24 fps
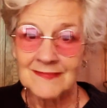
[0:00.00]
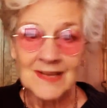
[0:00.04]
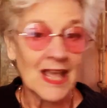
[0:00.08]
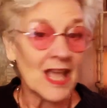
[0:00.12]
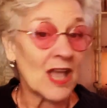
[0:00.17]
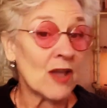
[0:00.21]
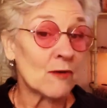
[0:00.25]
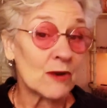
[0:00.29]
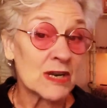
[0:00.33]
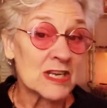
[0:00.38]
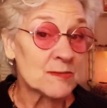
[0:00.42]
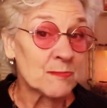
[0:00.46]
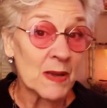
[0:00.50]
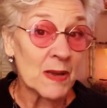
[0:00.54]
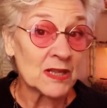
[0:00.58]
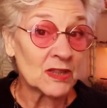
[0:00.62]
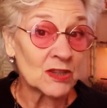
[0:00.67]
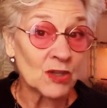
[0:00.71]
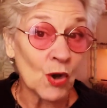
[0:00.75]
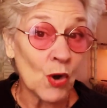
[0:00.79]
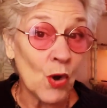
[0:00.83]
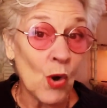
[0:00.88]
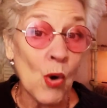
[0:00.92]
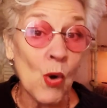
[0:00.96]
Harry
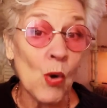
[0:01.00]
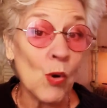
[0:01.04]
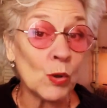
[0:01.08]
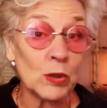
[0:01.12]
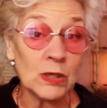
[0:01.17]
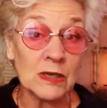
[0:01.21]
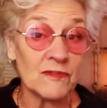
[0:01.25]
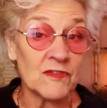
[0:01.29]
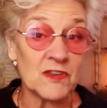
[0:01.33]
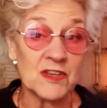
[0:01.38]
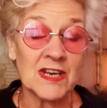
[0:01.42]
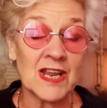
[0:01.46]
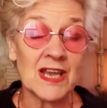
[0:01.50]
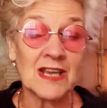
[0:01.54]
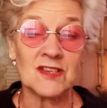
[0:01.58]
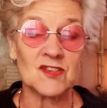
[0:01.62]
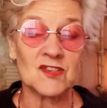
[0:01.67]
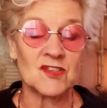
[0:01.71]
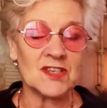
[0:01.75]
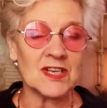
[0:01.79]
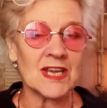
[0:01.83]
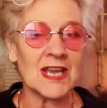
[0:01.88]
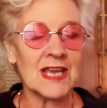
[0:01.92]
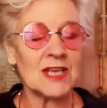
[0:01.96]
spent the whole of the
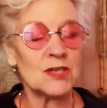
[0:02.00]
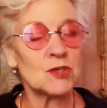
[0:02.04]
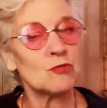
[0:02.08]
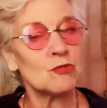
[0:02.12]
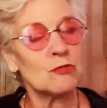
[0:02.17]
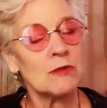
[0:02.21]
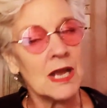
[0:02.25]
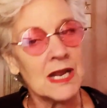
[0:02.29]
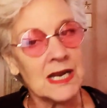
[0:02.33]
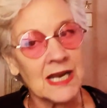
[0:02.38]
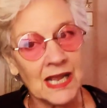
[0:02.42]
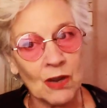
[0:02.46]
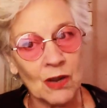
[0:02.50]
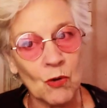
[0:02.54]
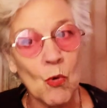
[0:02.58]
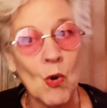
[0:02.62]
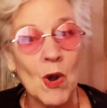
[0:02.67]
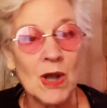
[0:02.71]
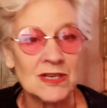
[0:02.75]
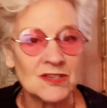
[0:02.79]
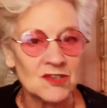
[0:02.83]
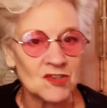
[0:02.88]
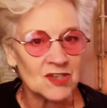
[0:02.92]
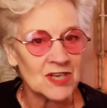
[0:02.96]
next day dreading
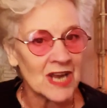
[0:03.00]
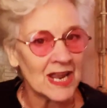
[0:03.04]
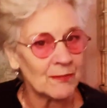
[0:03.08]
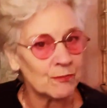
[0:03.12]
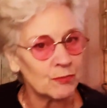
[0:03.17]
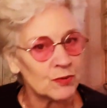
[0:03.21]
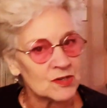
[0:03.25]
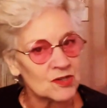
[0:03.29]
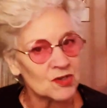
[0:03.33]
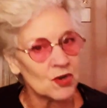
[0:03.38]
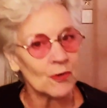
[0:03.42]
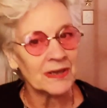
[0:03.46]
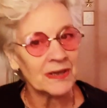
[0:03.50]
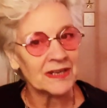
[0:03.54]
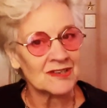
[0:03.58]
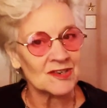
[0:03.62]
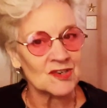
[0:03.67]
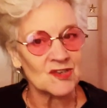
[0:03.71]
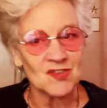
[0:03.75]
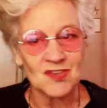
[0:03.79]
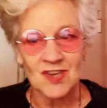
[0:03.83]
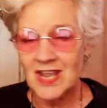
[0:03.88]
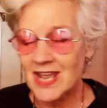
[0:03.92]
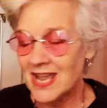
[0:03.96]
what Snape was going to
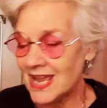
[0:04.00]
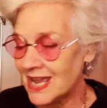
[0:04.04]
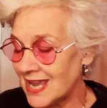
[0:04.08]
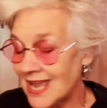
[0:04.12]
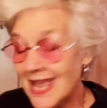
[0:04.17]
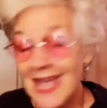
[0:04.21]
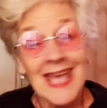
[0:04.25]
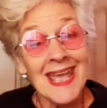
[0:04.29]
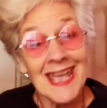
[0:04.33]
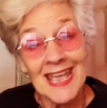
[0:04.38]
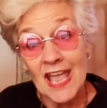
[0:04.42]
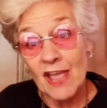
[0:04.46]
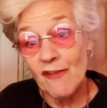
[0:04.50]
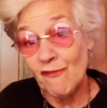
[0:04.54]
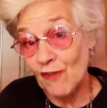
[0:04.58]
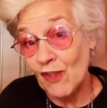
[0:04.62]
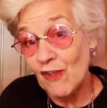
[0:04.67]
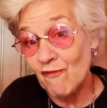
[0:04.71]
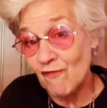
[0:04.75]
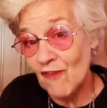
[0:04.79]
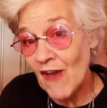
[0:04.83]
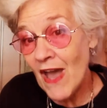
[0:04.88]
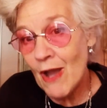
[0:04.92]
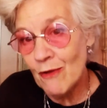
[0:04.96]
say if
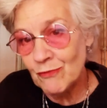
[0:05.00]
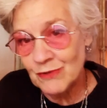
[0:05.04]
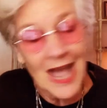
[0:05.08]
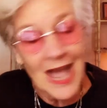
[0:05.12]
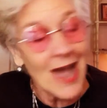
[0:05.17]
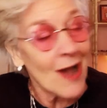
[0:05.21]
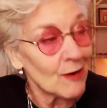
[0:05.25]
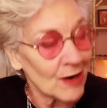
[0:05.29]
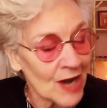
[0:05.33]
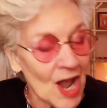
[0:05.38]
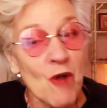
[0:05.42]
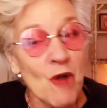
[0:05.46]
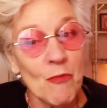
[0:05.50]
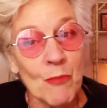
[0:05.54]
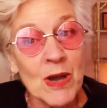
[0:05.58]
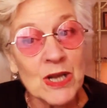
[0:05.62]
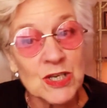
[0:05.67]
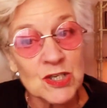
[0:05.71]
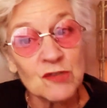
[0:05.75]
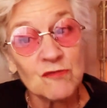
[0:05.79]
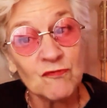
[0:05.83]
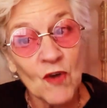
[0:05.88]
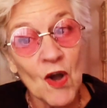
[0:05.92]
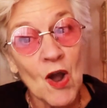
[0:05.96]
he found out how
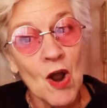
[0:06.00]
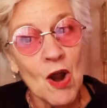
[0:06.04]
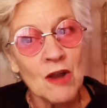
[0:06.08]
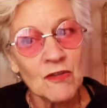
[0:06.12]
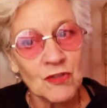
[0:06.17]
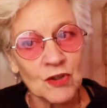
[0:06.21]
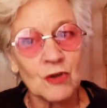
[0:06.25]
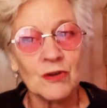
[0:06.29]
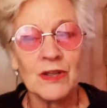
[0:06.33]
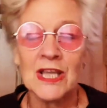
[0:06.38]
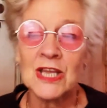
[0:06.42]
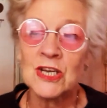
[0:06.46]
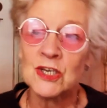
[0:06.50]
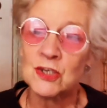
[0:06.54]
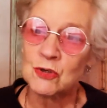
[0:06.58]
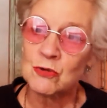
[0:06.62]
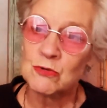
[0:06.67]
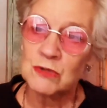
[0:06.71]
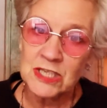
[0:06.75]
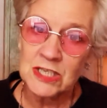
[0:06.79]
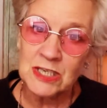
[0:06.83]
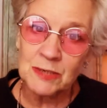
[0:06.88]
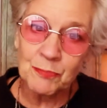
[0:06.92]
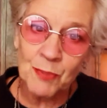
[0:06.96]
much farther
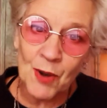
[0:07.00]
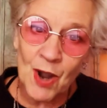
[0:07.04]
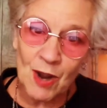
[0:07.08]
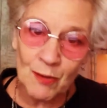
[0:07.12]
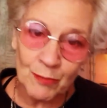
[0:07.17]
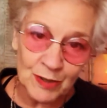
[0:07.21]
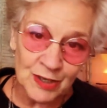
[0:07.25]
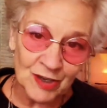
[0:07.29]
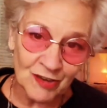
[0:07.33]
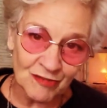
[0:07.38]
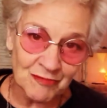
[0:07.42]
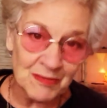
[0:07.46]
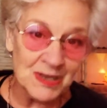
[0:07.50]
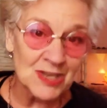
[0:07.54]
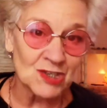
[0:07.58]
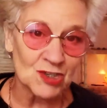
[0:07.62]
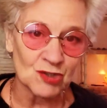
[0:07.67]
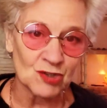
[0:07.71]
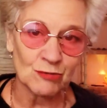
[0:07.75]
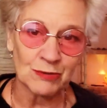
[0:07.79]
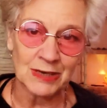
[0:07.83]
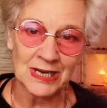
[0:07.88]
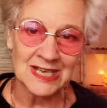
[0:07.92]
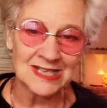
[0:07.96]
into the Department of
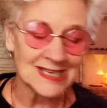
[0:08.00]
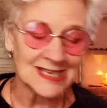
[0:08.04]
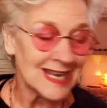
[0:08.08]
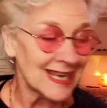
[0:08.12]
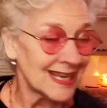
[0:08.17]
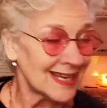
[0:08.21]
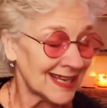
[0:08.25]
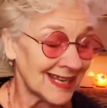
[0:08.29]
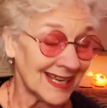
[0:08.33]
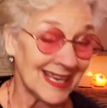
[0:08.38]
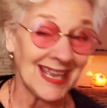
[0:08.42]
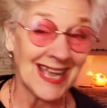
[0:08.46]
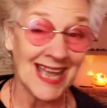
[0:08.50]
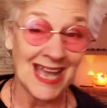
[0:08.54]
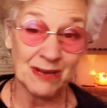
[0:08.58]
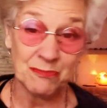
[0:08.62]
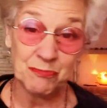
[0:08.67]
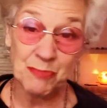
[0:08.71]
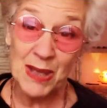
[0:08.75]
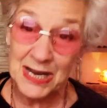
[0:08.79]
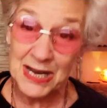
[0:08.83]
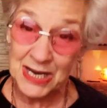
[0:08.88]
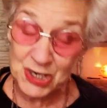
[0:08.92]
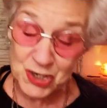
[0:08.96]
Mysteries he
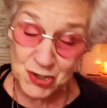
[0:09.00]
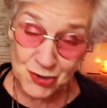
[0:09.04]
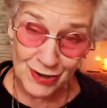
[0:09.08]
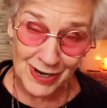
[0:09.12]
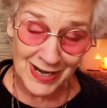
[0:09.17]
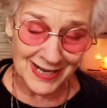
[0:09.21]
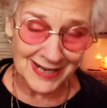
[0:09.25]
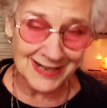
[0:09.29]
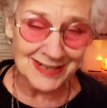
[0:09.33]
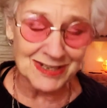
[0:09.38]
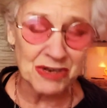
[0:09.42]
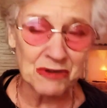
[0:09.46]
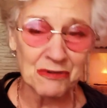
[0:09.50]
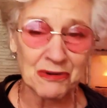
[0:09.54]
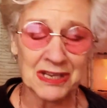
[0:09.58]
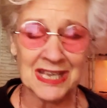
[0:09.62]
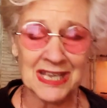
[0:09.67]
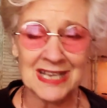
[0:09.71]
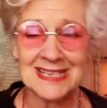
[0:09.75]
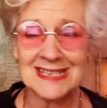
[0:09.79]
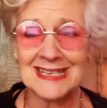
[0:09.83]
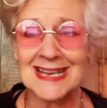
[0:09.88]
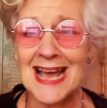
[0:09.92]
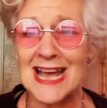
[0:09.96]
had penetrated during
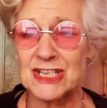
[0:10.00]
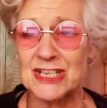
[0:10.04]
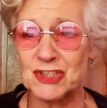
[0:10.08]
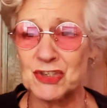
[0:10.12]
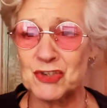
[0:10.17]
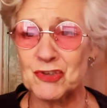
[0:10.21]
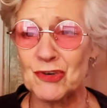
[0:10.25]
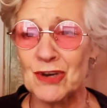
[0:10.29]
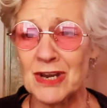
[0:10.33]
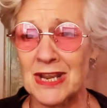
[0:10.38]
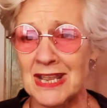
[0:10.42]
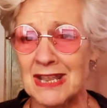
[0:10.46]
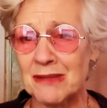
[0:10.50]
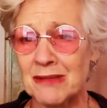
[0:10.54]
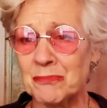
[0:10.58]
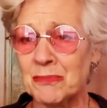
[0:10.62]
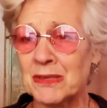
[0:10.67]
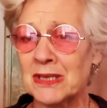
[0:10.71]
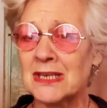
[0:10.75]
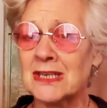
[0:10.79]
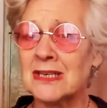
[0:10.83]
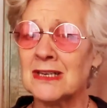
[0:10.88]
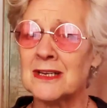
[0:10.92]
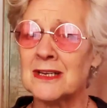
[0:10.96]
his last dream.